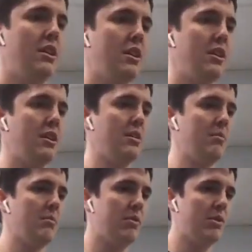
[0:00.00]

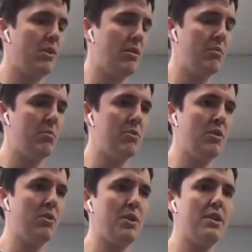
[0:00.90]
21% of the
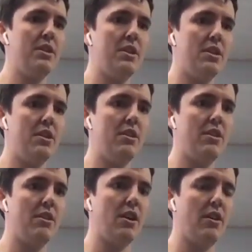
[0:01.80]
way done. All
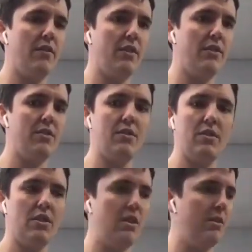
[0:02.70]
right, this is
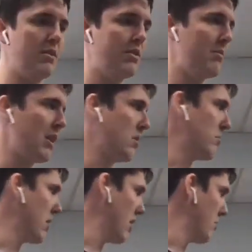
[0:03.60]

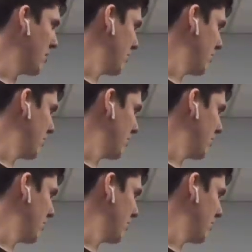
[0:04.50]
making me